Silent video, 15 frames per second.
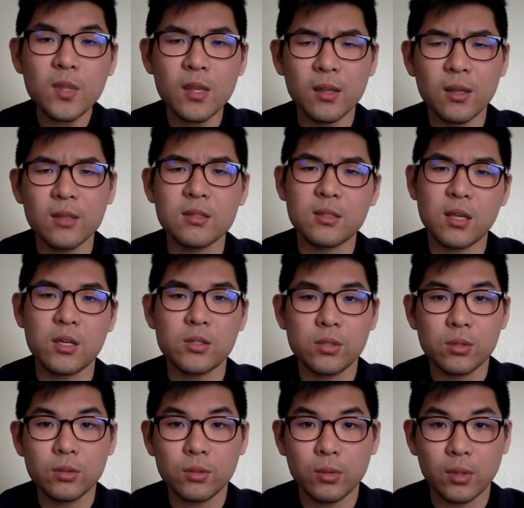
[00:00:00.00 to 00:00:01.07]
last
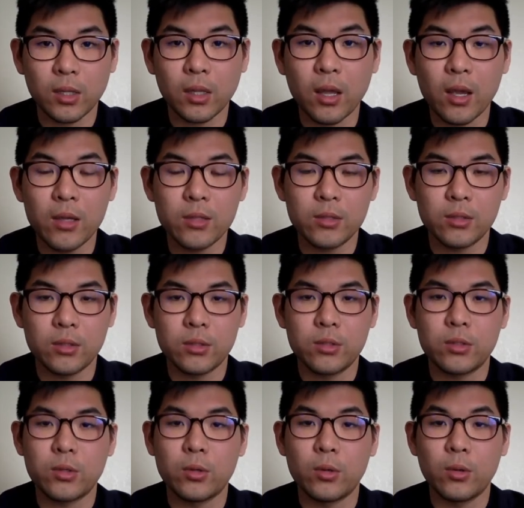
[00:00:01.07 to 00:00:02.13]
session to the client, just
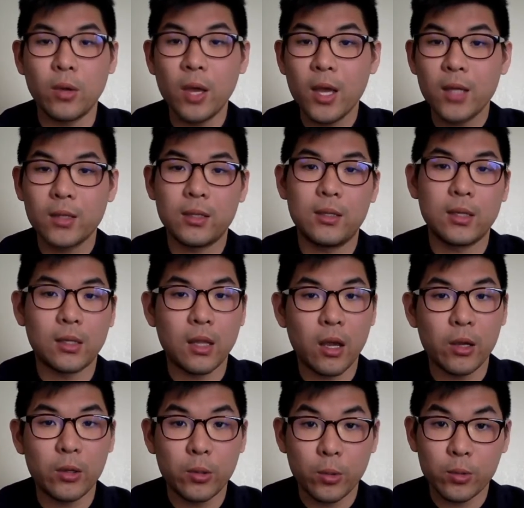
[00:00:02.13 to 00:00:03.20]
so the
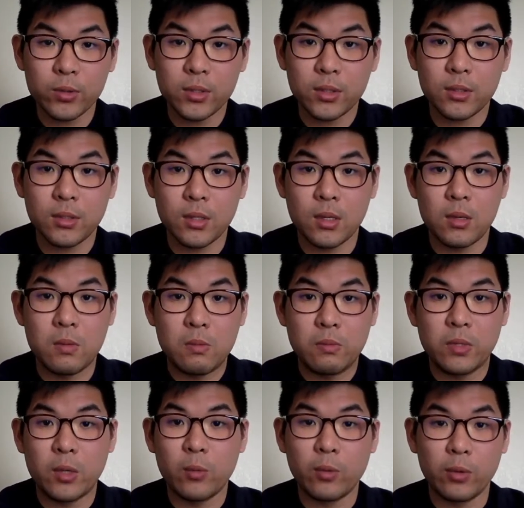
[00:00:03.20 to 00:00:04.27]
client knows um,
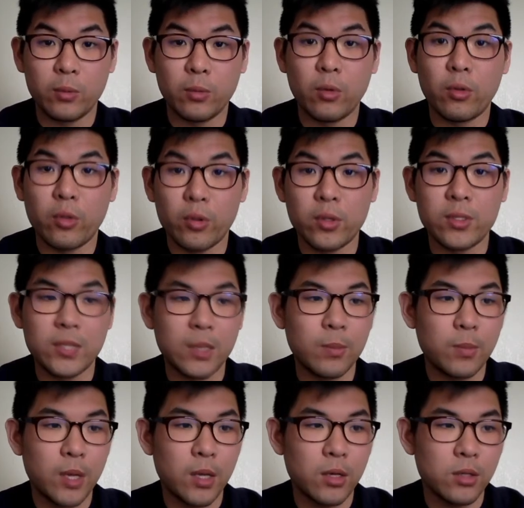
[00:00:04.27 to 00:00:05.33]
that we're both on the same
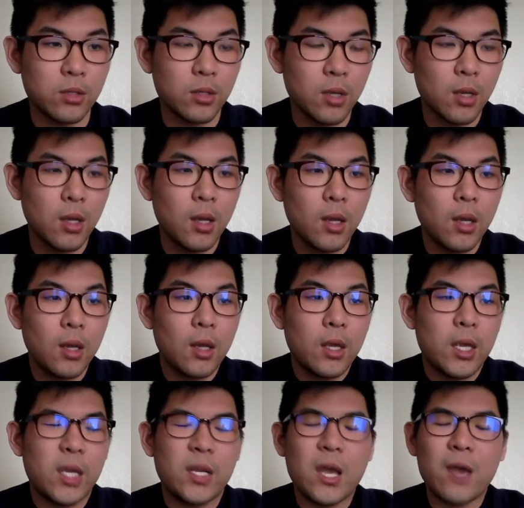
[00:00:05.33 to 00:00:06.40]
page.
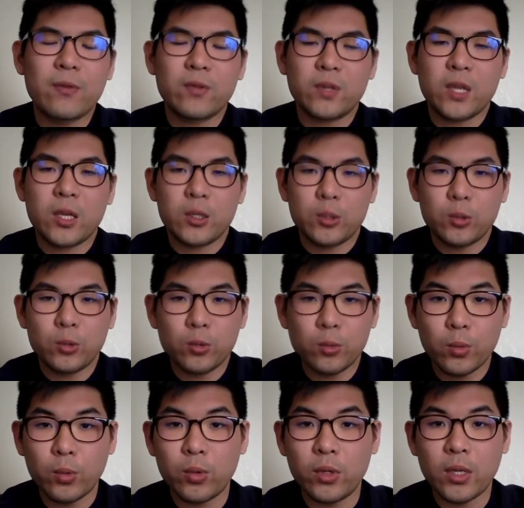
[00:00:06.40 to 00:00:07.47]
And after that, you
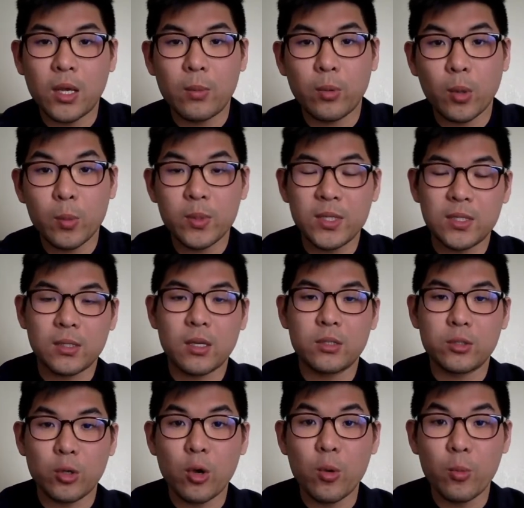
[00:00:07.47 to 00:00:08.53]
would uh, probably
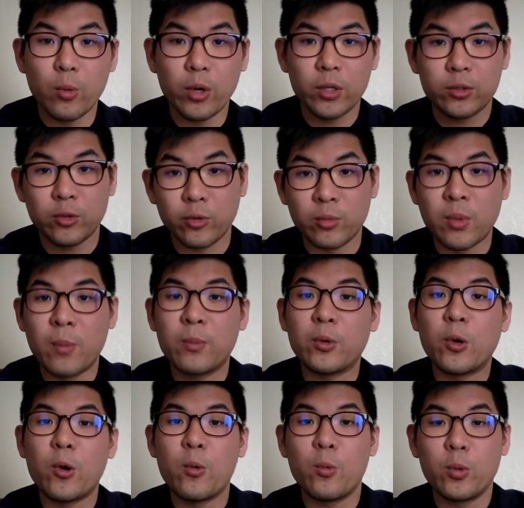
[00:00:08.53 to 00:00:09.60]
discuss your homework. So remember
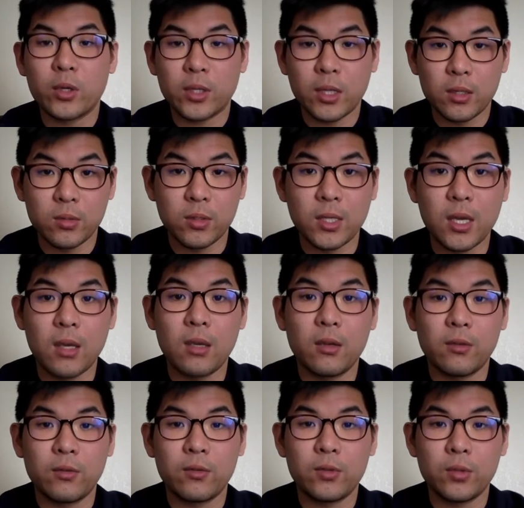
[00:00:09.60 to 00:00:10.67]
the homework that you
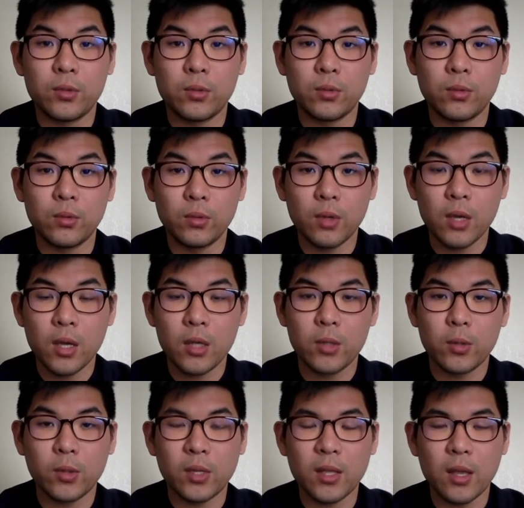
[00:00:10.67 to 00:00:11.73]
gave to
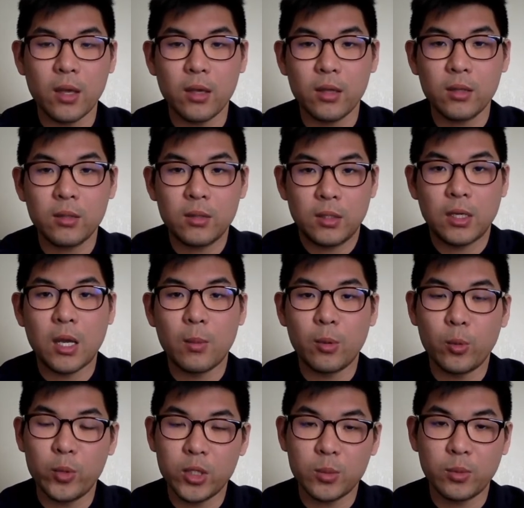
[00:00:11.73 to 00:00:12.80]
your client a couple
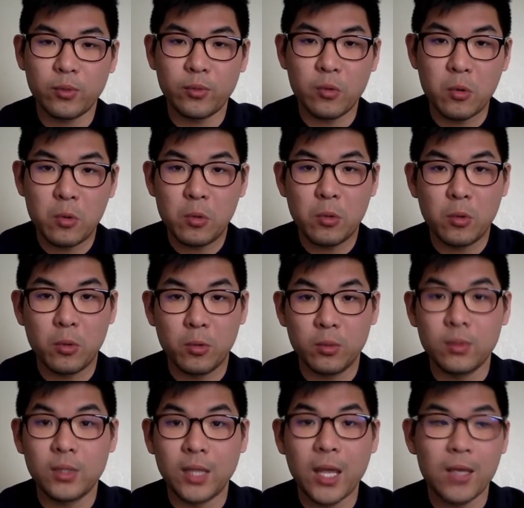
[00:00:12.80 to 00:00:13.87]
of weeks before or
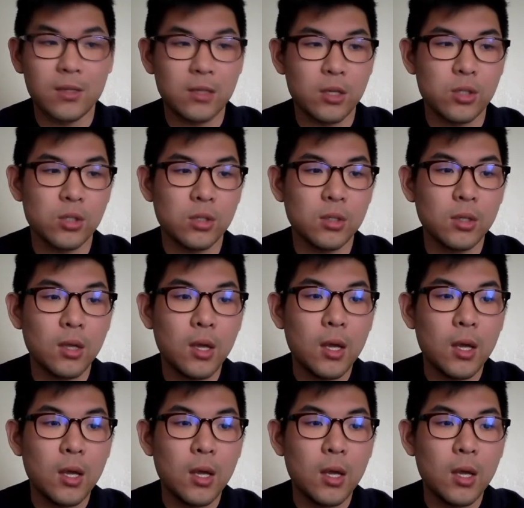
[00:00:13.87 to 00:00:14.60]
the last session